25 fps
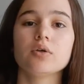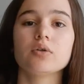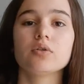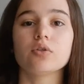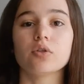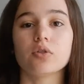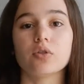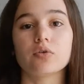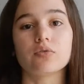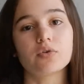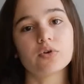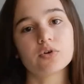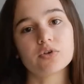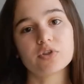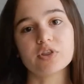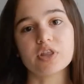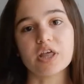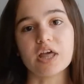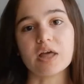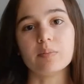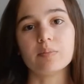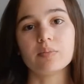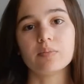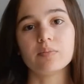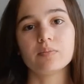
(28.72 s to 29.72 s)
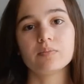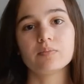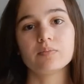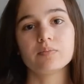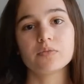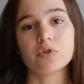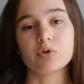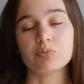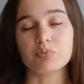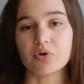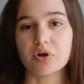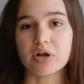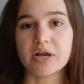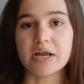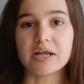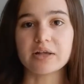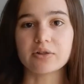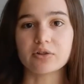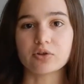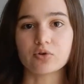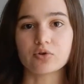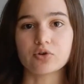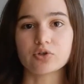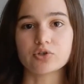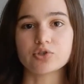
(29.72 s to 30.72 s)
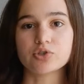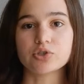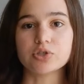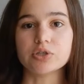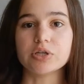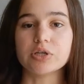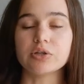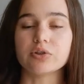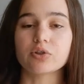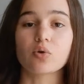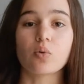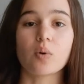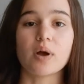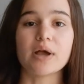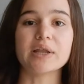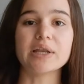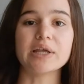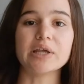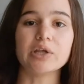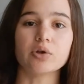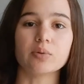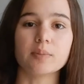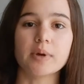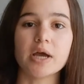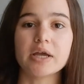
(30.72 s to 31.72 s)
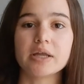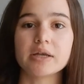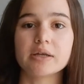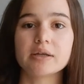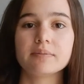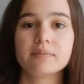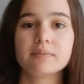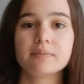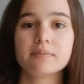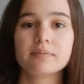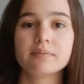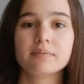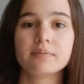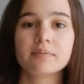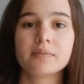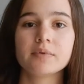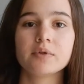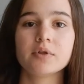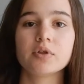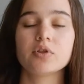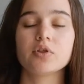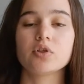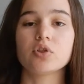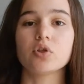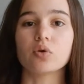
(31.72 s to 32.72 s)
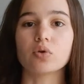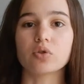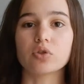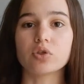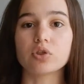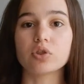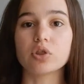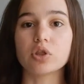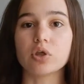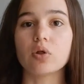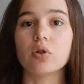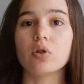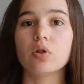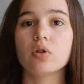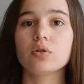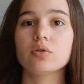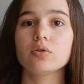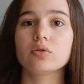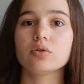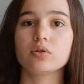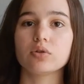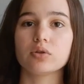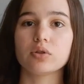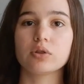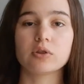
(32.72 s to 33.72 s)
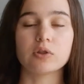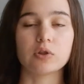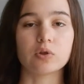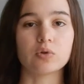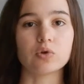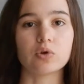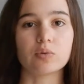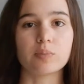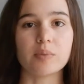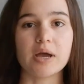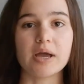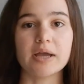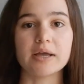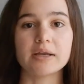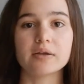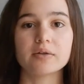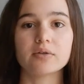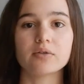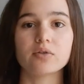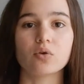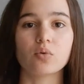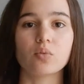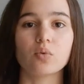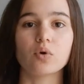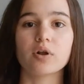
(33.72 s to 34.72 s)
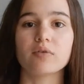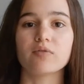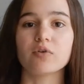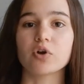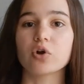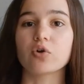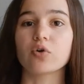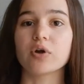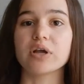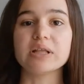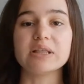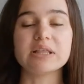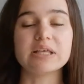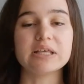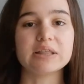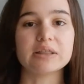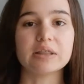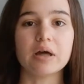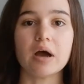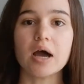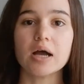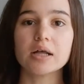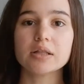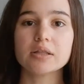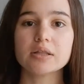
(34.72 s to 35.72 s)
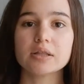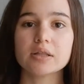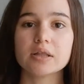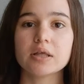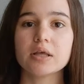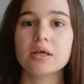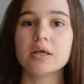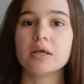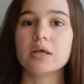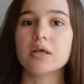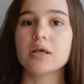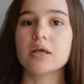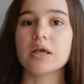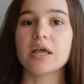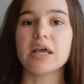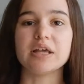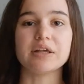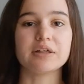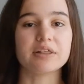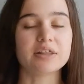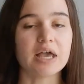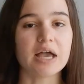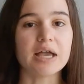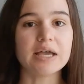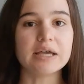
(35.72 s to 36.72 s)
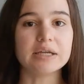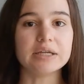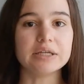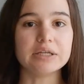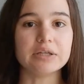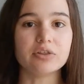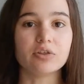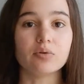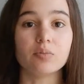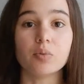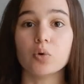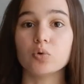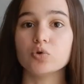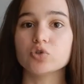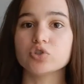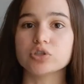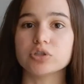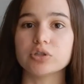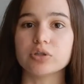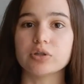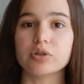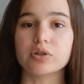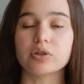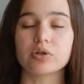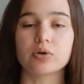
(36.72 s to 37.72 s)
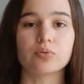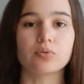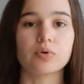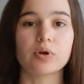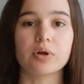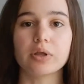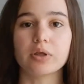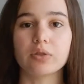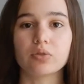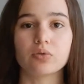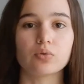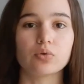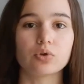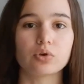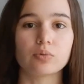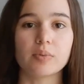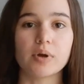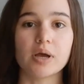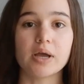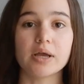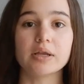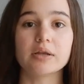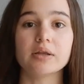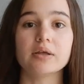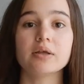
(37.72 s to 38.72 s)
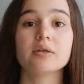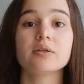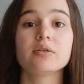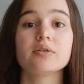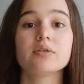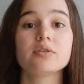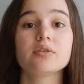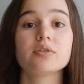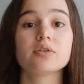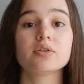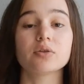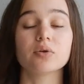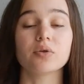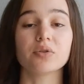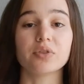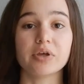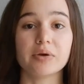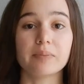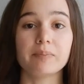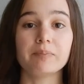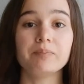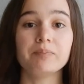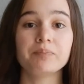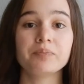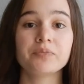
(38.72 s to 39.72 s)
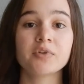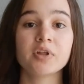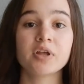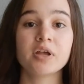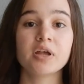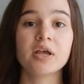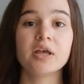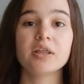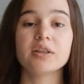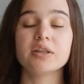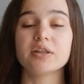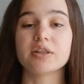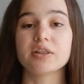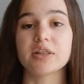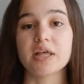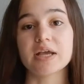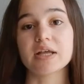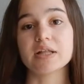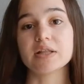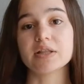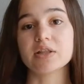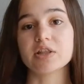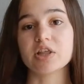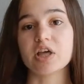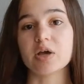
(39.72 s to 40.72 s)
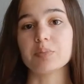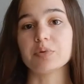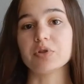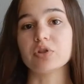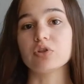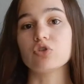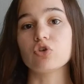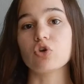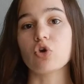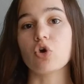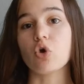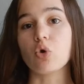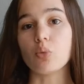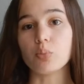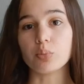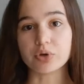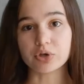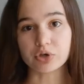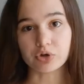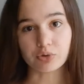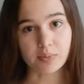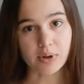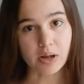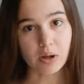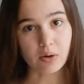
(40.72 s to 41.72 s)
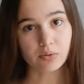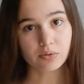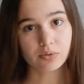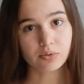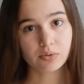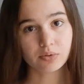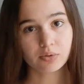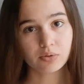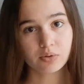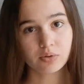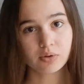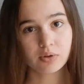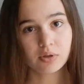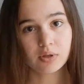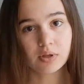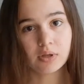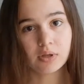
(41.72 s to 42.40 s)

So the first step to praying as a Christian is quieting your mind. So still, still your mind. So whatever crazy thoughts, anxieties, emotions that are running through your mind, still them. The second step is to open your mouth.